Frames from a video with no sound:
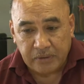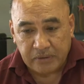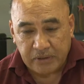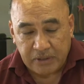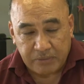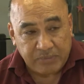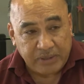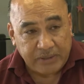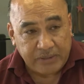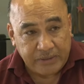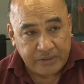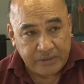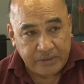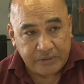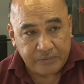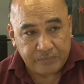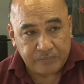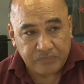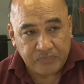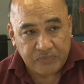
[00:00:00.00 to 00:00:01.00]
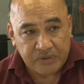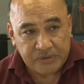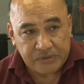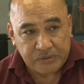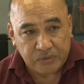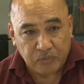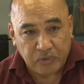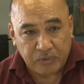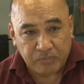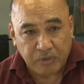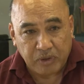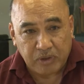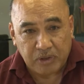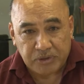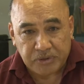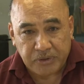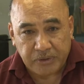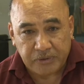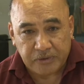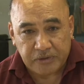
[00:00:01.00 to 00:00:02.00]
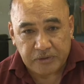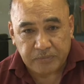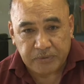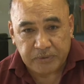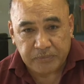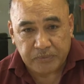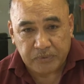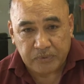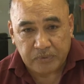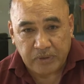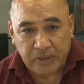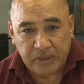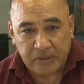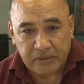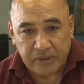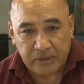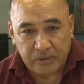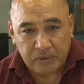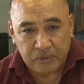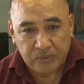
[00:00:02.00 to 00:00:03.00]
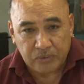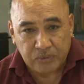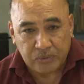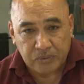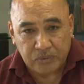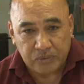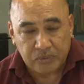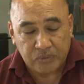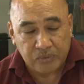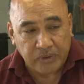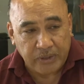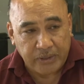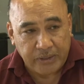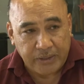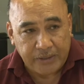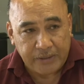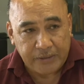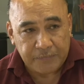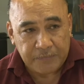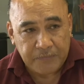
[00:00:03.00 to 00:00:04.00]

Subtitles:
they might get it. So we're monitoring those people, and they know who they are.